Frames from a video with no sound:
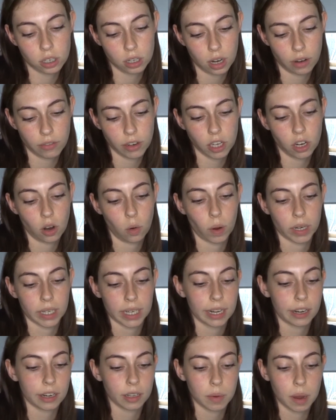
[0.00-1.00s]
only got one
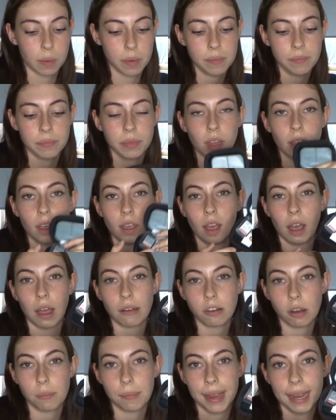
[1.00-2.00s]
here at the moment. I've
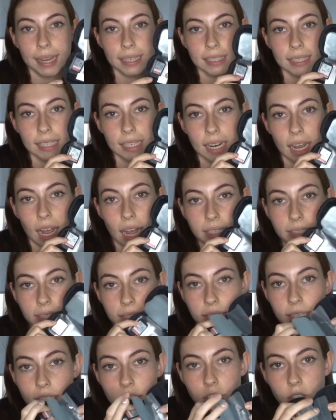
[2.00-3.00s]
got my SD cards in
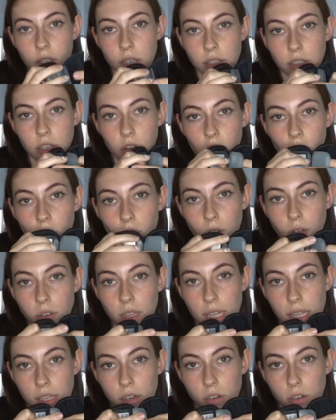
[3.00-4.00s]
here. So it's got all the
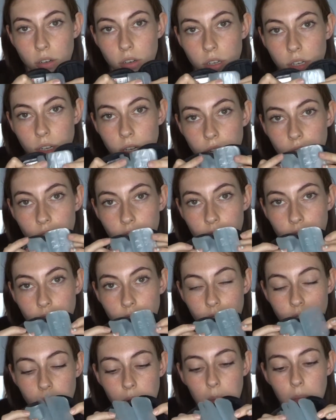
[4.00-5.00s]
little
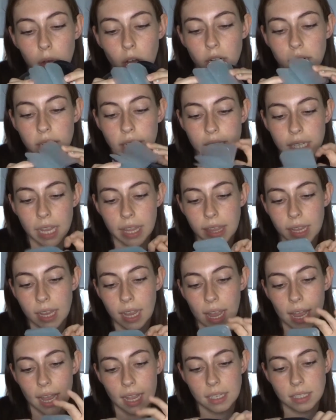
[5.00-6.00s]
pockets. I think it
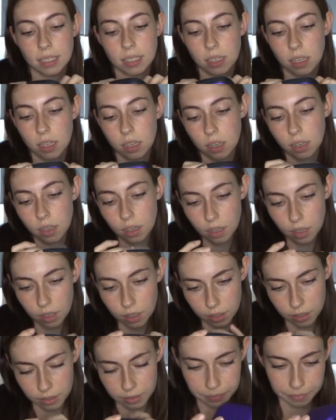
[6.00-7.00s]
has,
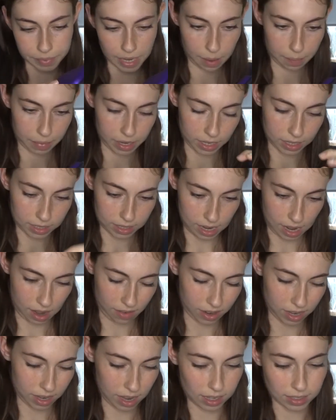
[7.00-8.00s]
how many does it have?
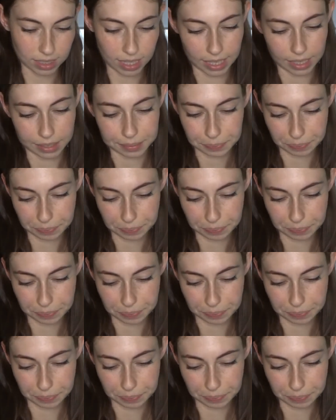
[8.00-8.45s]
It has like